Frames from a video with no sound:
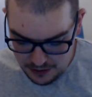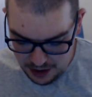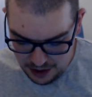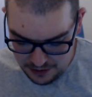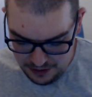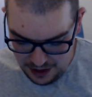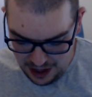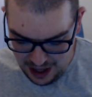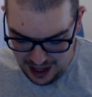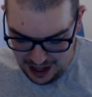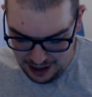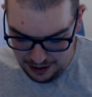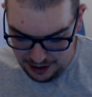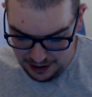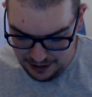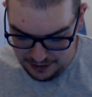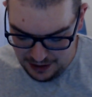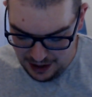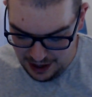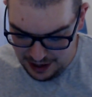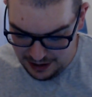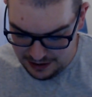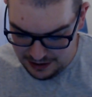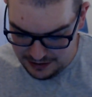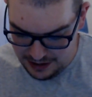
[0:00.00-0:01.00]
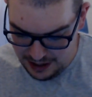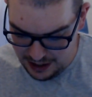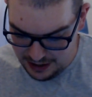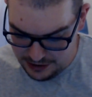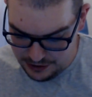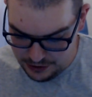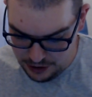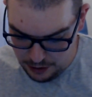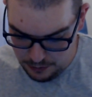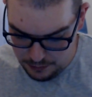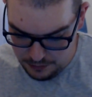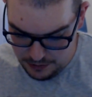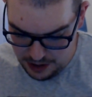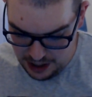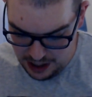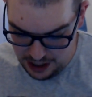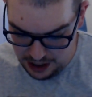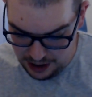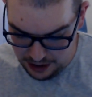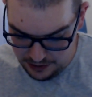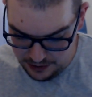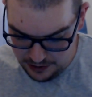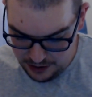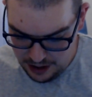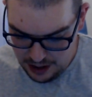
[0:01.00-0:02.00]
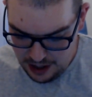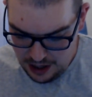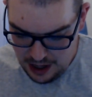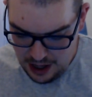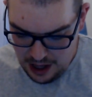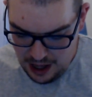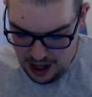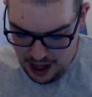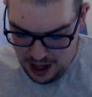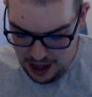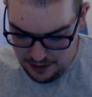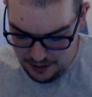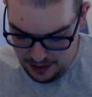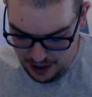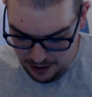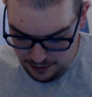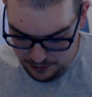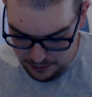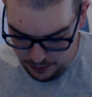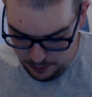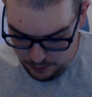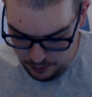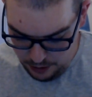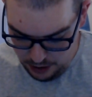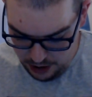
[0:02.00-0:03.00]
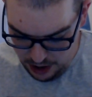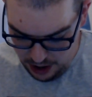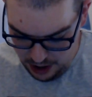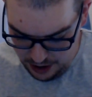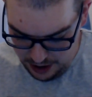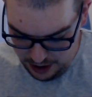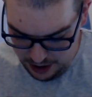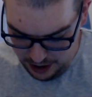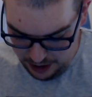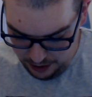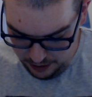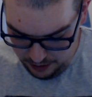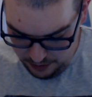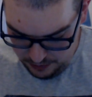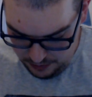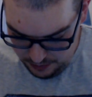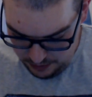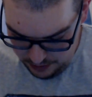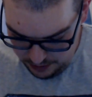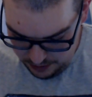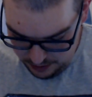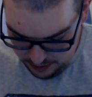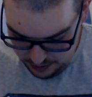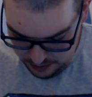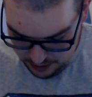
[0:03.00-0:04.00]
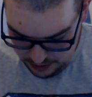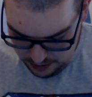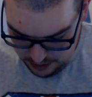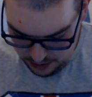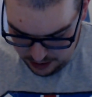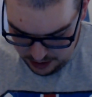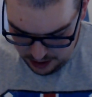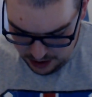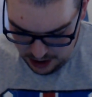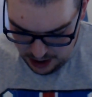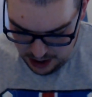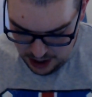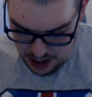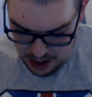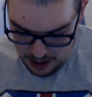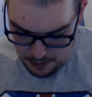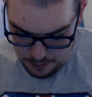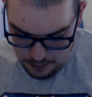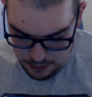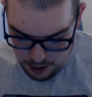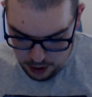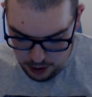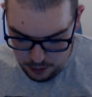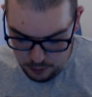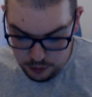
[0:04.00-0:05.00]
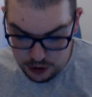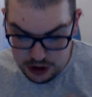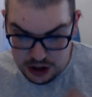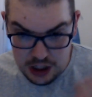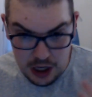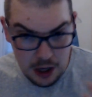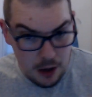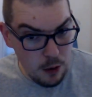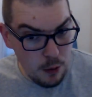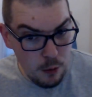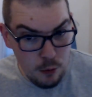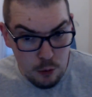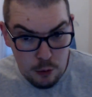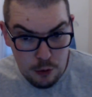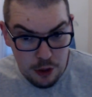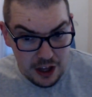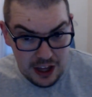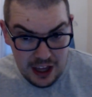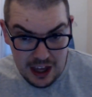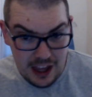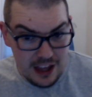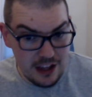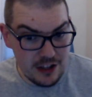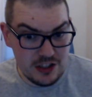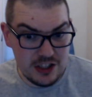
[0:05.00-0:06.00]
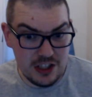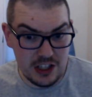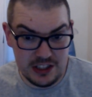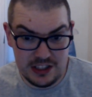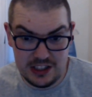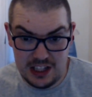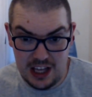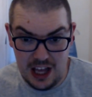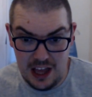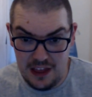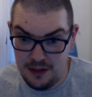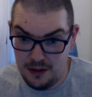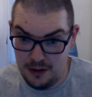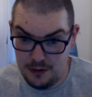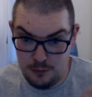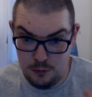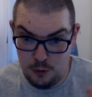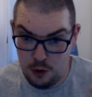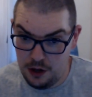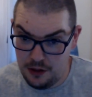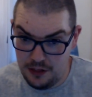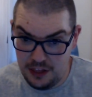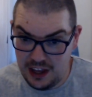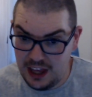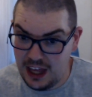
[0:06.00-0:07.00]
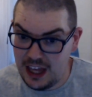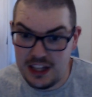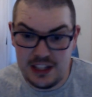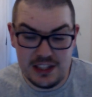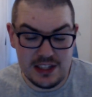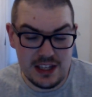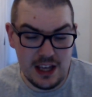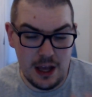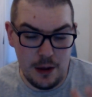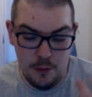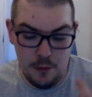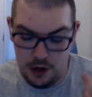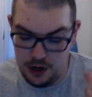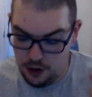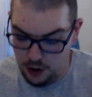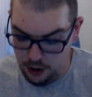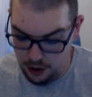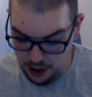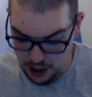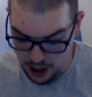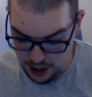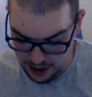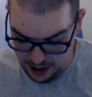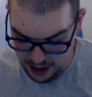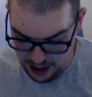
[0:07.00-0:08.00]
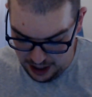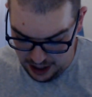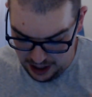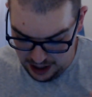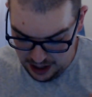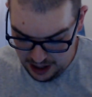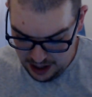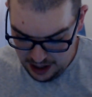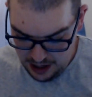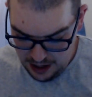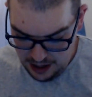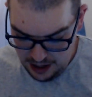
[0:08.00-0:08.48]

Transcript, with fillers: that that there's no need and that they were lucky but so, all the kids saying one of the kids saying we're not lucky